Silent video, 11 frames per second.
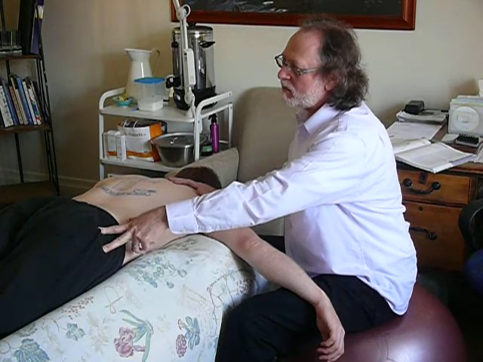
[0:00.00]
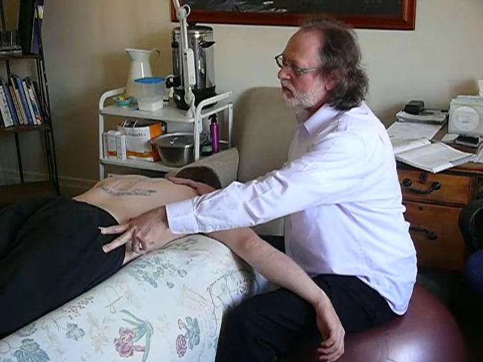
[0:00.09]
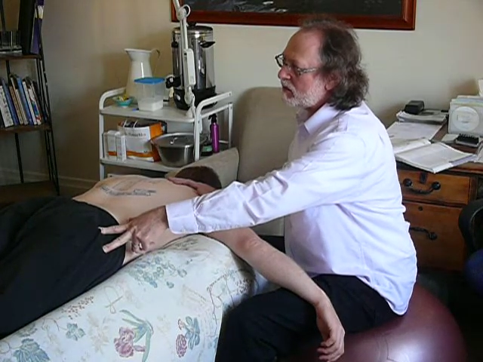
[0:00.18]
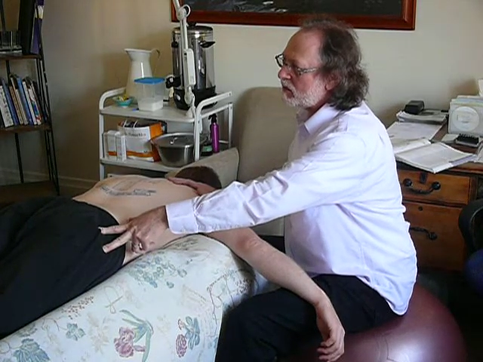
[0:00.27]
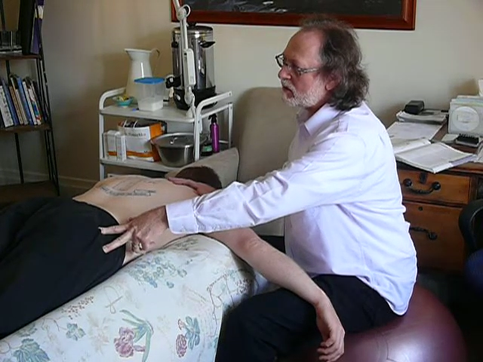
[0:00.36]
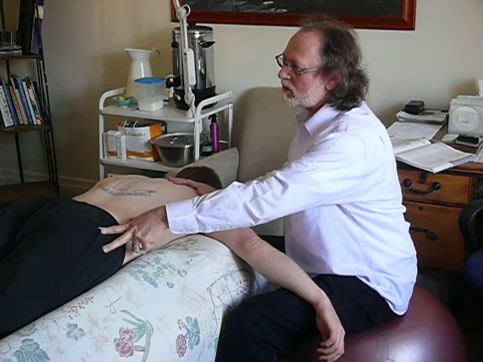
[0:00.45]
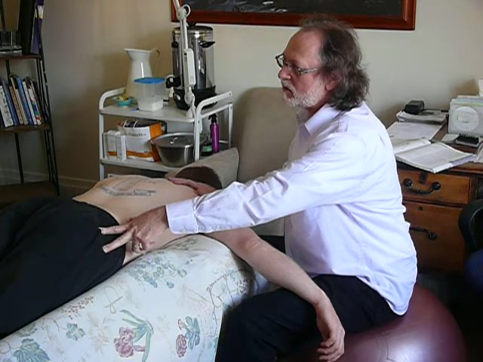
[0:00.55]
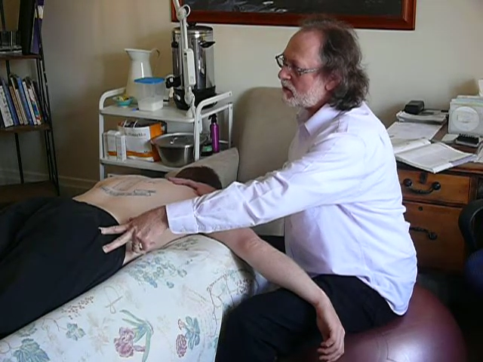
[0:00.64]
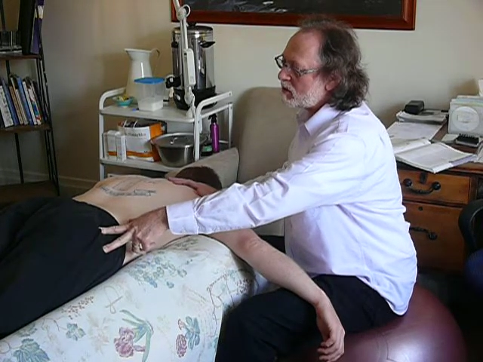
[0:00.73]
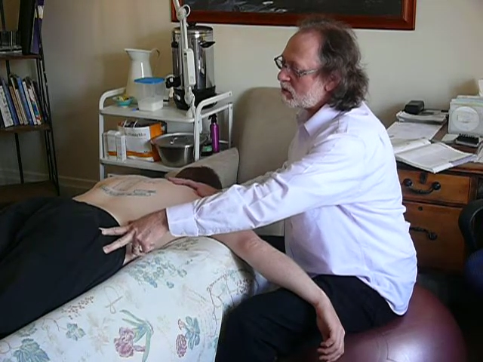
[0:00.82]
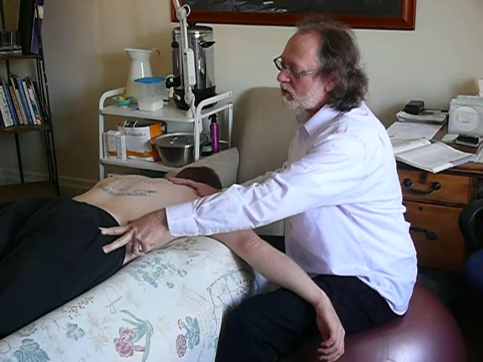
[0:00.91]

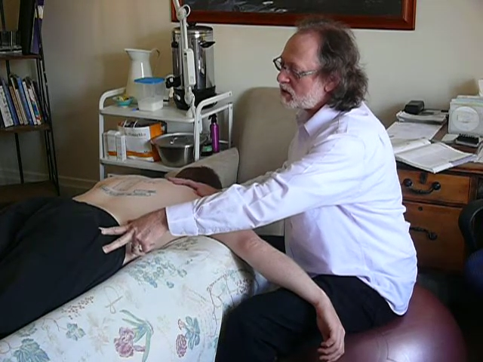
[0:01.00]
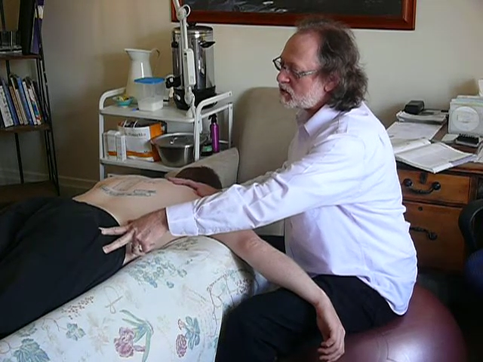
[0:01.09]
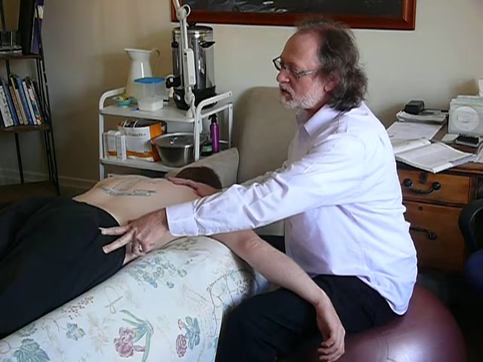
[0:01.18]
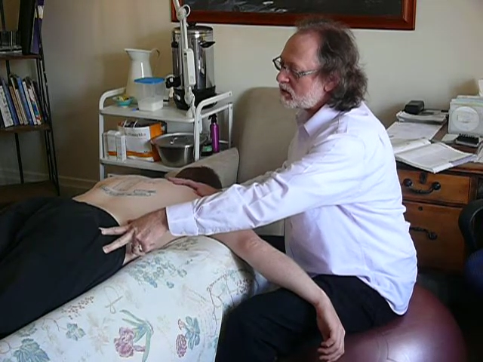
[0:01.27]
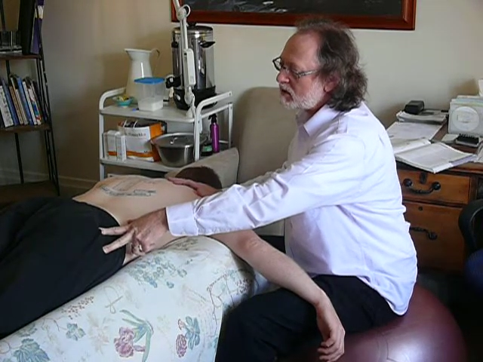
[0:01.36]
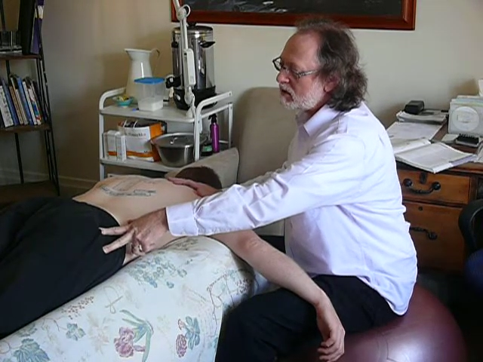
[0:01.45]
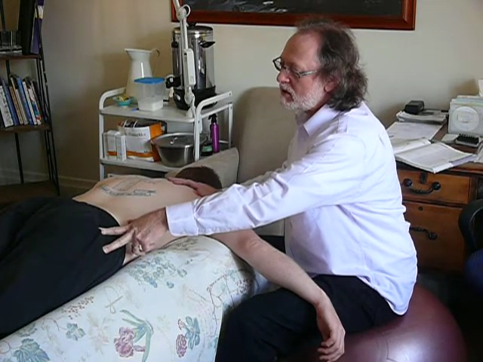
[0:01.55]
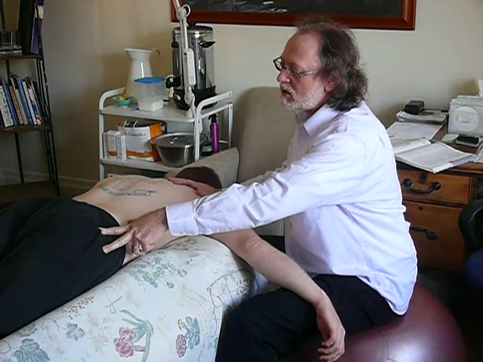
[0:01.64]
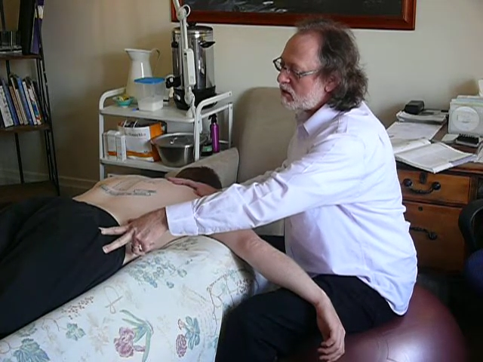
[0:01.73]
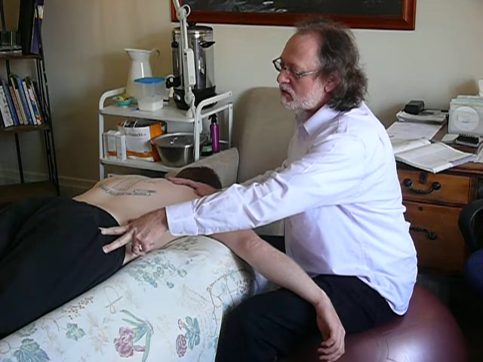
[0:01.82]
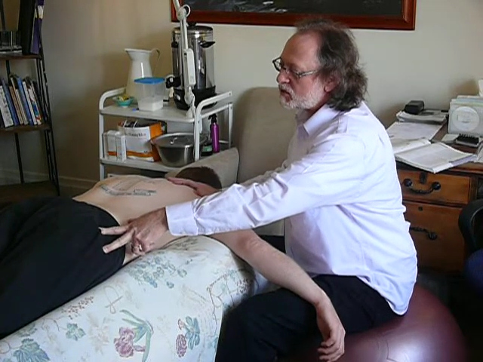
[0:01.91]
with compression
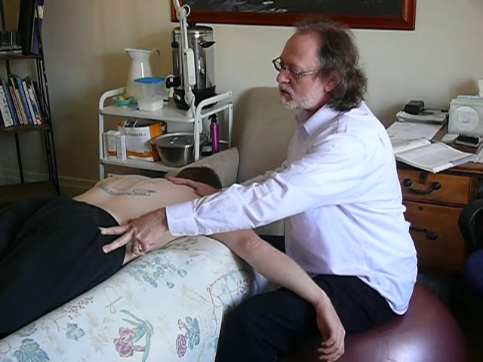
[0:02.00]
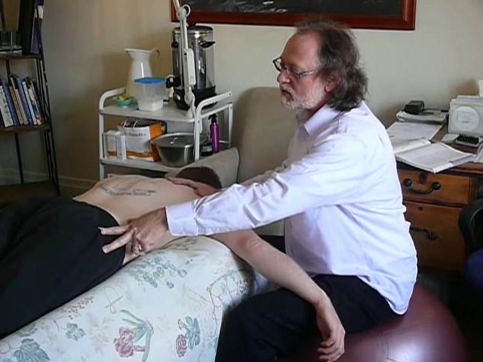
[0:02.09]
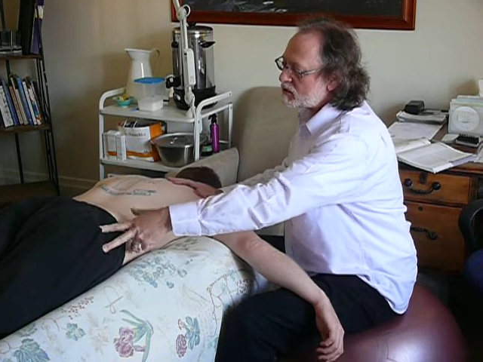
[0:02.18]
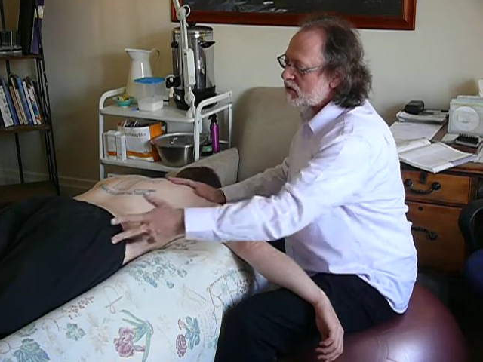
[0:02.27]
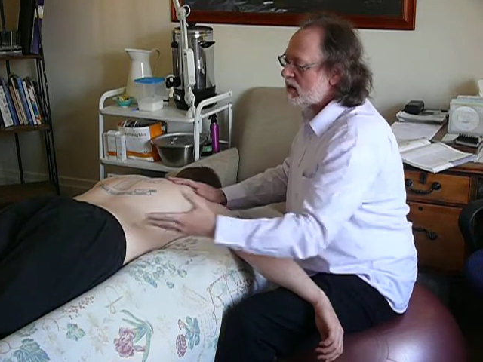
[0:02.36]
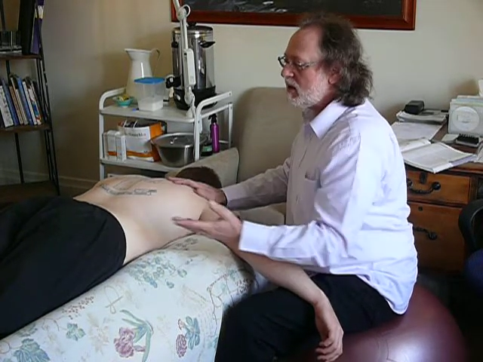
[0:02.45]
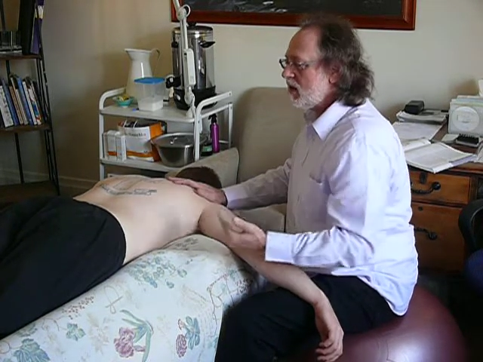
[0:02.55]
restriction.